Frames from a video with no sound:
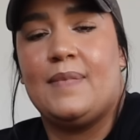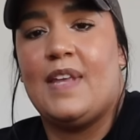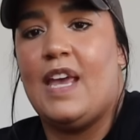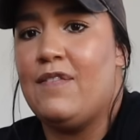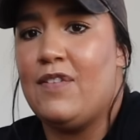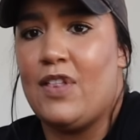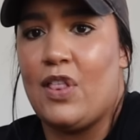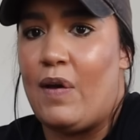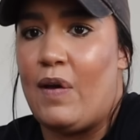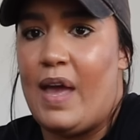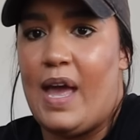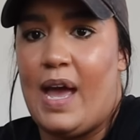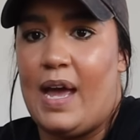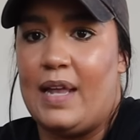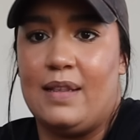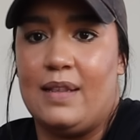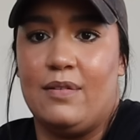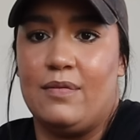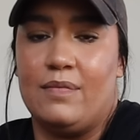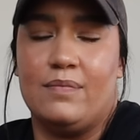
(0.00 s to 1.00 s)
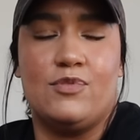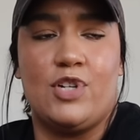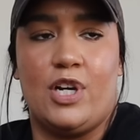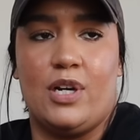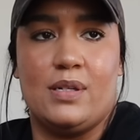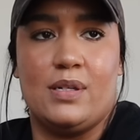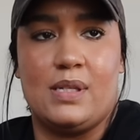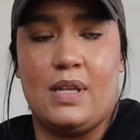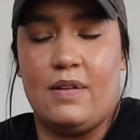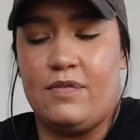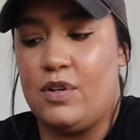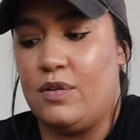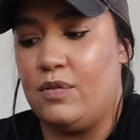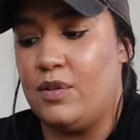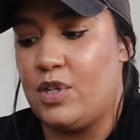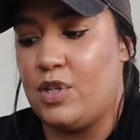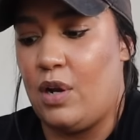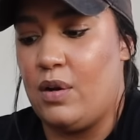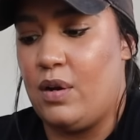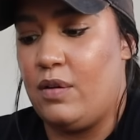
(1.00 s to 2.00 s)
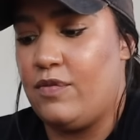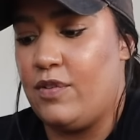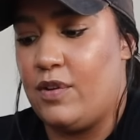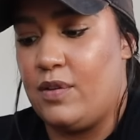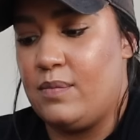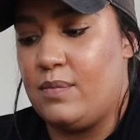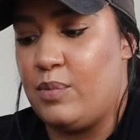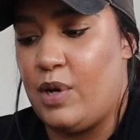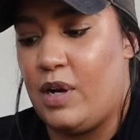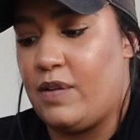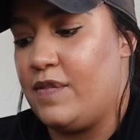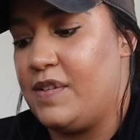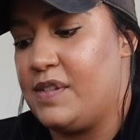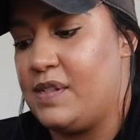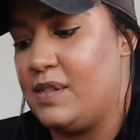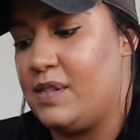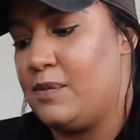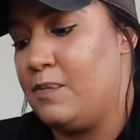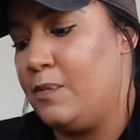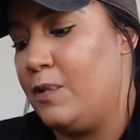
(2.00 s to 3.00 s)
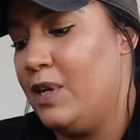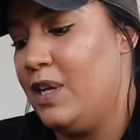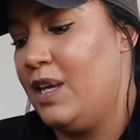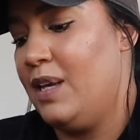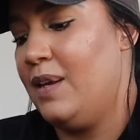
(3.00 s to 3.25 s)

Even though I had the Jared's leftover donut for breakfast this morning.